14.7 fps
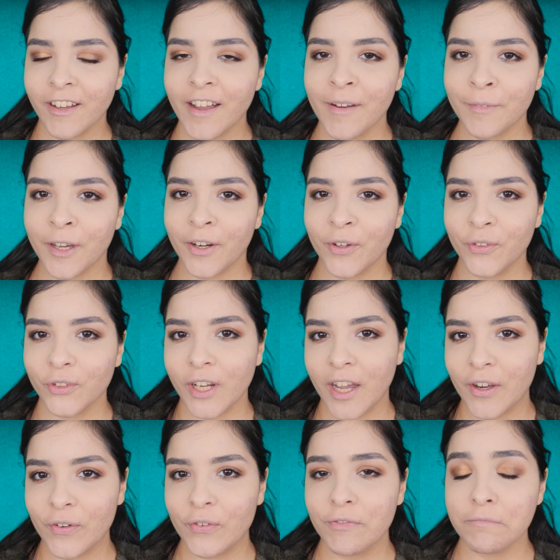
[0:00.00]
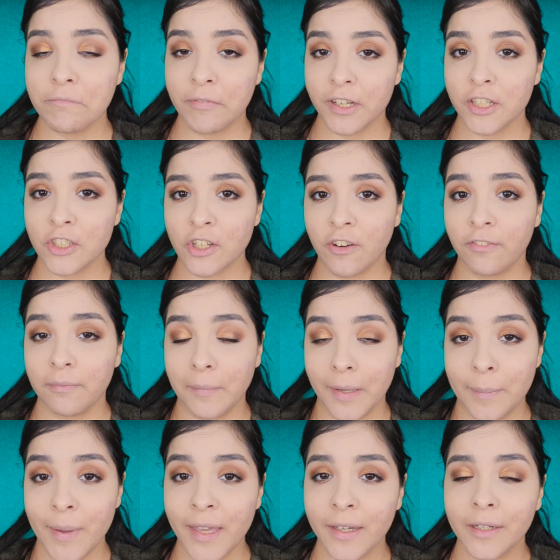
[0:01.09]
I'm gonna go now finish off my
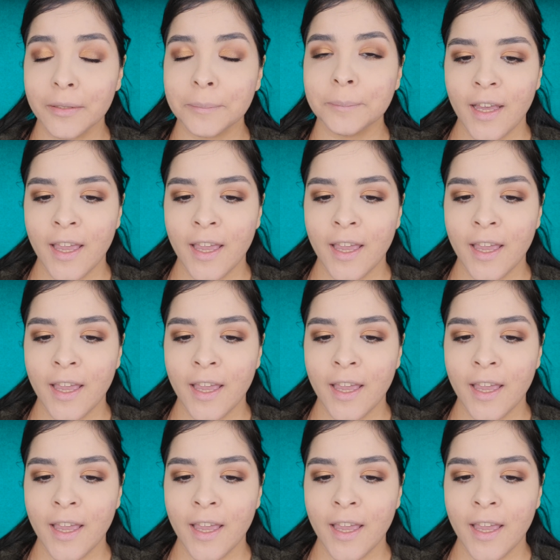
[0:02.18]
makeup,